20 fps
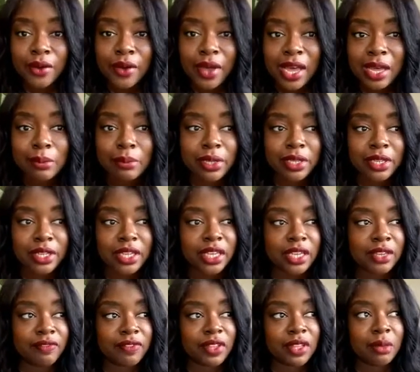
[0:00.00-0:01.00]
I
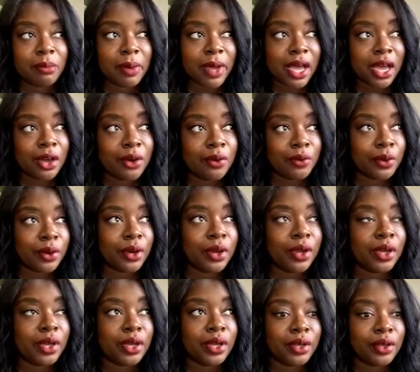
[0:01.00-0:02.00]
believe in the power
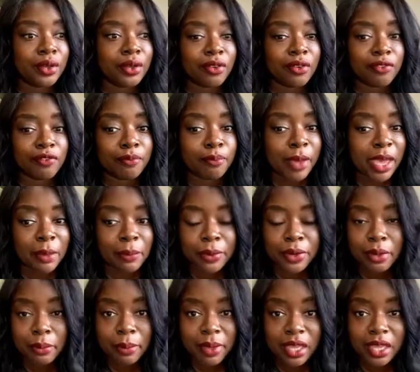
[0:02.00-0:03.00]
of paper to
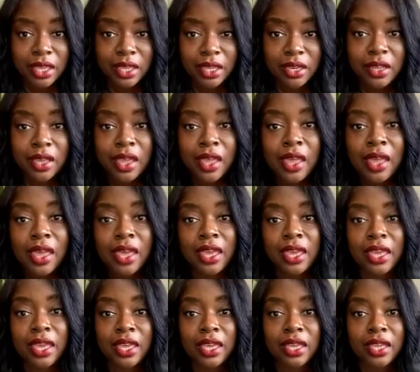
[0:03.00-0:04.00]
pen
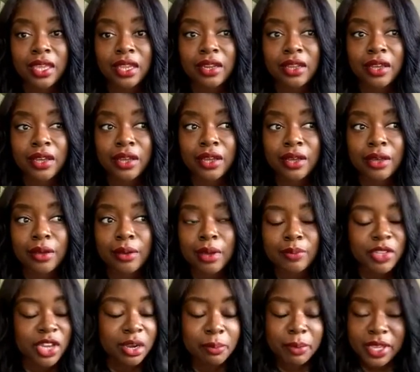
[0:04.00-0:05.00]
and I'm
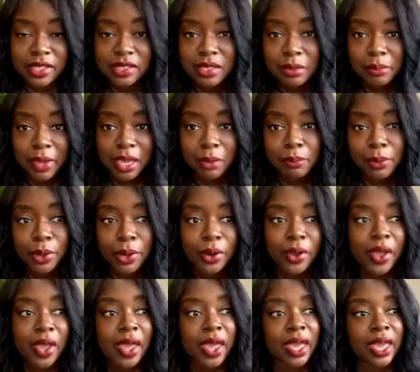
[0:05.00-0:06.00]
sorry, pen to paper
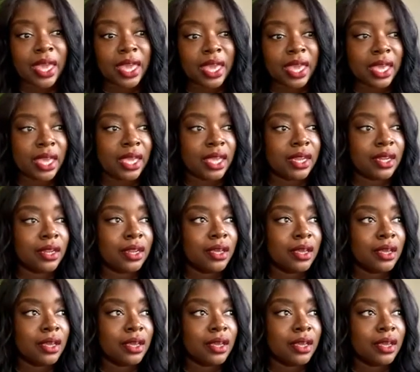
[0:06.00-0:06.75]
and